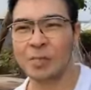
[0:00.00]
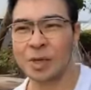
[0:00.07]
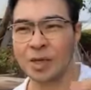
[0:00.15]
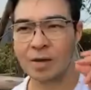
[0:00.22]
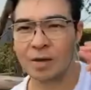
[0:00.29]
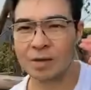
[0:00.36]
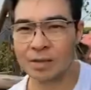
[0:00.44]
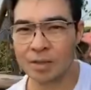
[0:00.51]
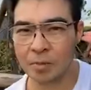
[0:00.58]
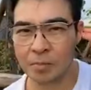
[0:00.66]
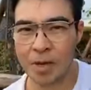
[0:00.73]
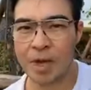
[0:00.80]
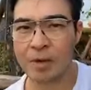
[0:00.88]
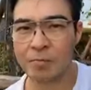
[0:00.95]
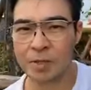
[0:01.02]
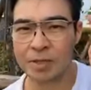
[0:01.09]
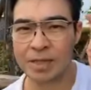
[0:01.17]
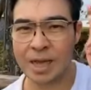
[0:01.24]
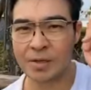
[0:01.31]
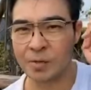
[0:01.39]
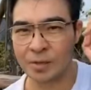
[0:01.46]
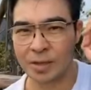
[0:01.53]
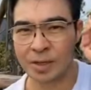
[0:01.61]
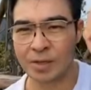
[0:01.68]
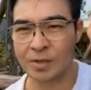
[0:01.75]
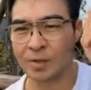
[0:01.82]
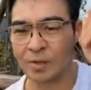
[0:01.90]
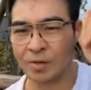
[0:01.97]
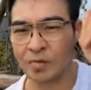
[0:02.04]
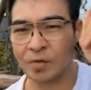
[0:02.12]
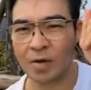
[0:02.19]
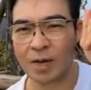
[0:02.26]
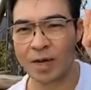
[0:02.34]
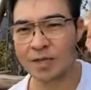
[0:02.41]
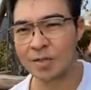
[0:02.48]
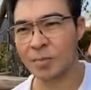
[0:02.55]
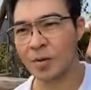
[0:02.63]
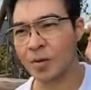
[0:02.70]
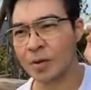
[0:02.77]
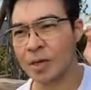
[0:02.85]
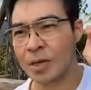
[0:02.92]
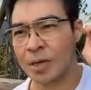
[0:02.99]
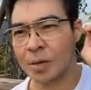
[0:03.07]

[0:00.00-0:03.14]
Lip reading: because the brain will start to get into the focus mode,